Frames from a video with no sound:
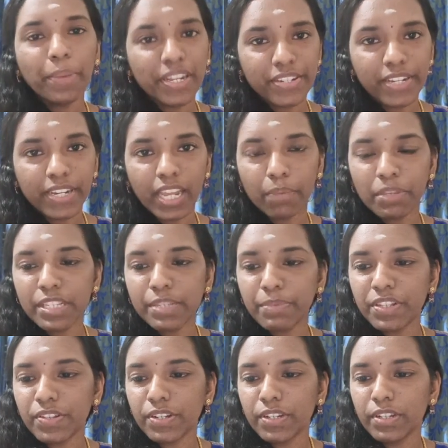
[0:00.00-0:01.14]
Patient name is
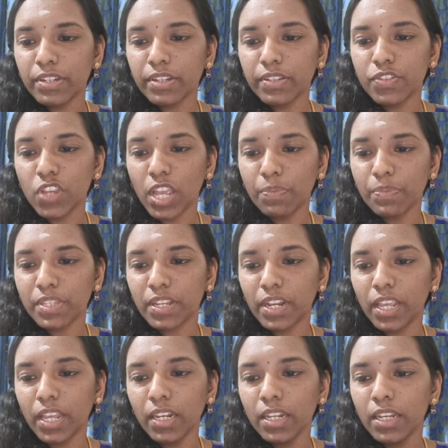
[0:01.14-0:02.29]
Mr. James
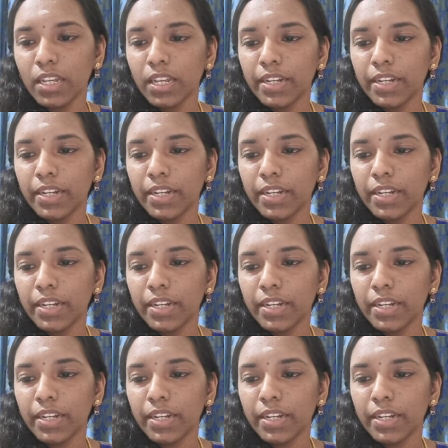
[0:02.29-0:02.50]
Green.